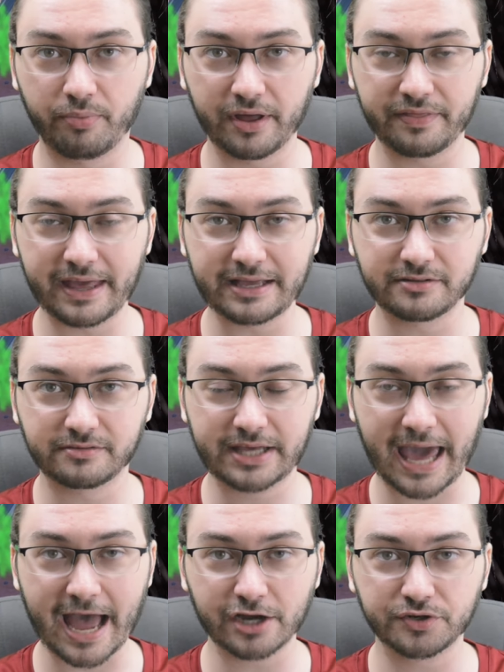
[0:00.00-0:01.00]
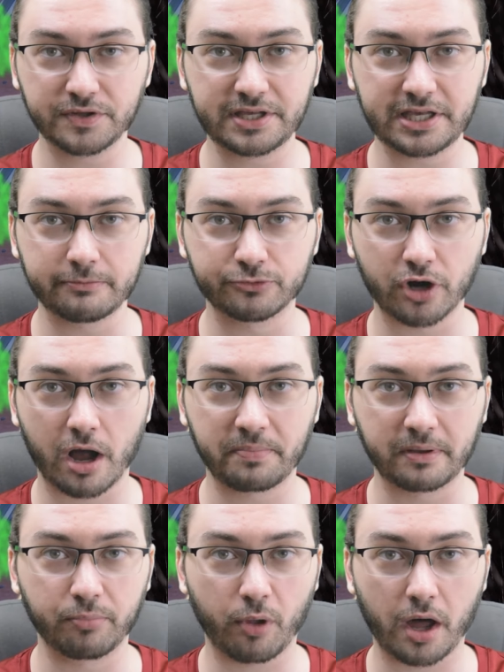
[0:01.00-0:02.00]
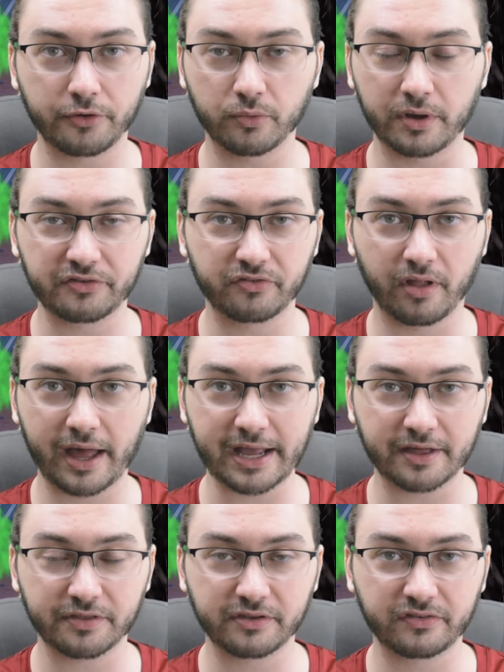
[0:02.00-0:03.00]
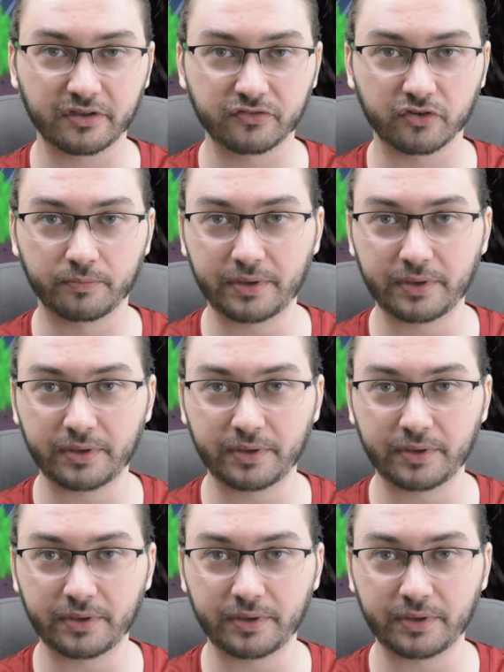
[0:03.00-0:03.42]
but they casually keep dropping plot twists, like the sister